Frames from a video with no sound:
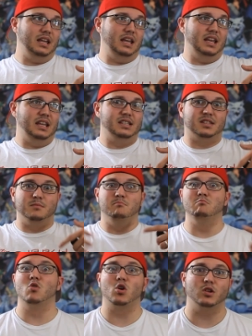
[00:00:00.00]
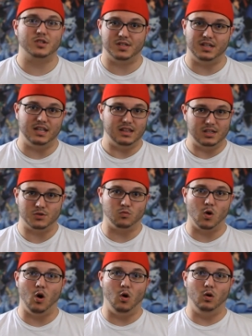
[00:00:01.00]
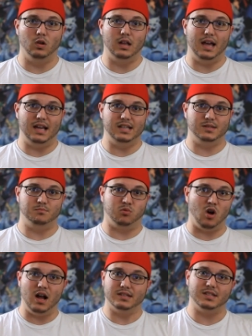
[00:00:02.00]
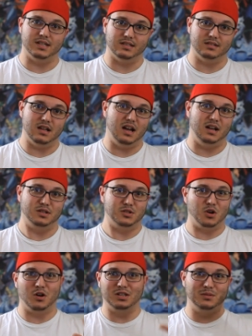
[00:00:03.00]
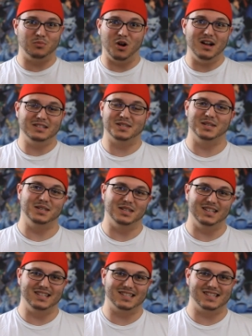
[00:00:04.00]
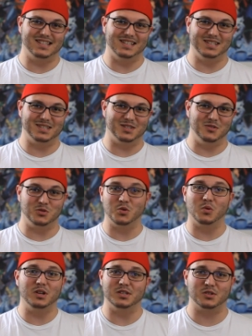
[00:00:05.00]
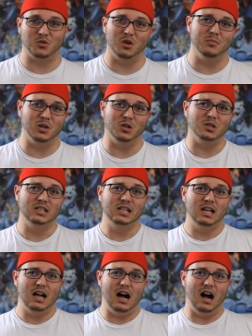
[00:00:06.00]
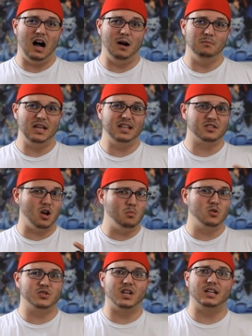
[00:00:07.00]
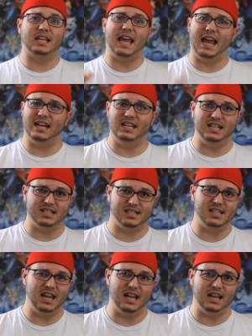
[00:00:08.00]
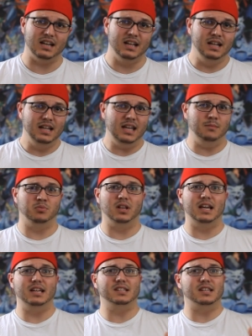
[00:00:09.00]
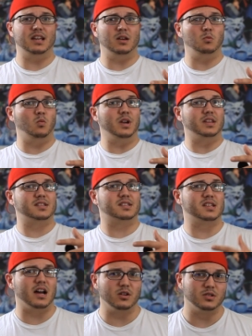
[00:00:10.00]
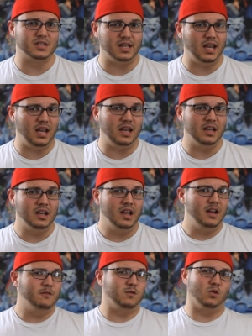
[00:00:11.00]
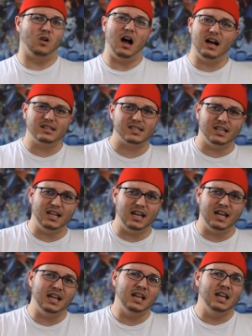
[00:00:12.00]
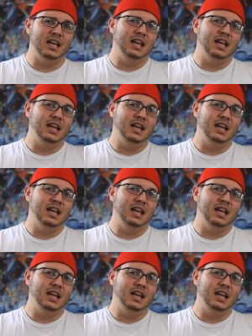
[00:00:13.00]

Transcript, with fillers: is immersed in this role as Bronson, uh, Charlie Bronson, this, this notorious criminal. Um, it's almost uncanny to see it. He plays it with subtlety, ferocity,